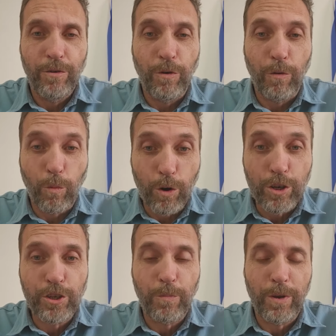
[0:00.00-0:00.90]
who are
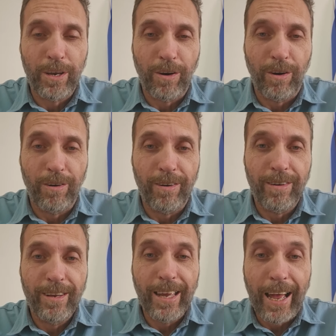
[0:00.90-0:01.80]
worshipping God
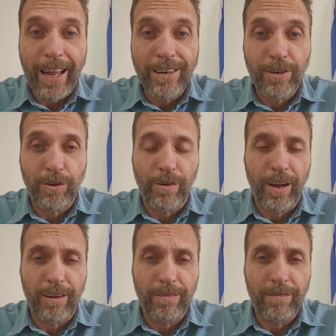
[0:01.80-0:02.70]

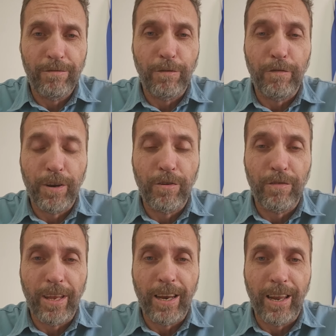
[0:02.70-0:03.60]
underground for fear
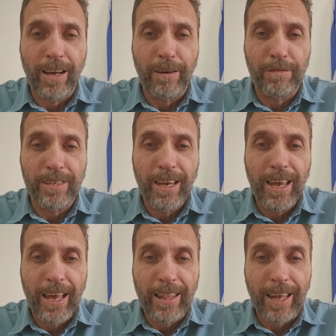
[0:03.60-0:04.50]
of their lives,
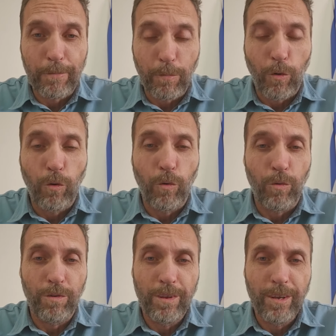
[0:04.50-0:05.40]
and that
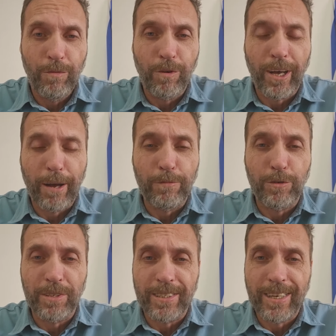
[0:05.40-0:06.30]
more will come
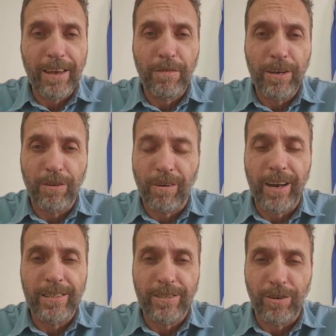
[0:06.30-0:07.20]
to a saving
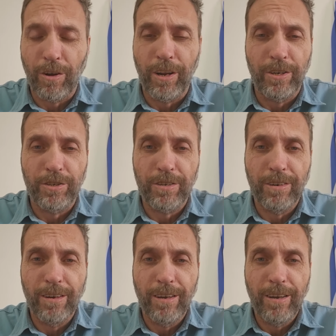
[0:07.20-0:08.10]
grace knowledge
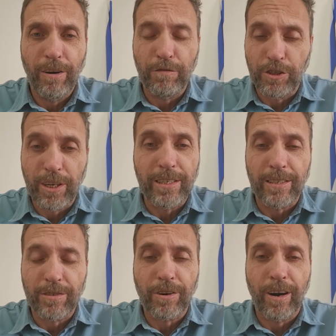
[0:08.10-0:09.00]
of
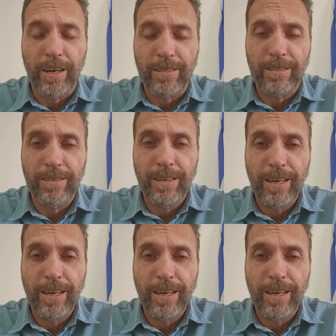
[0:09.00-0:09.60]
Jesus Christ,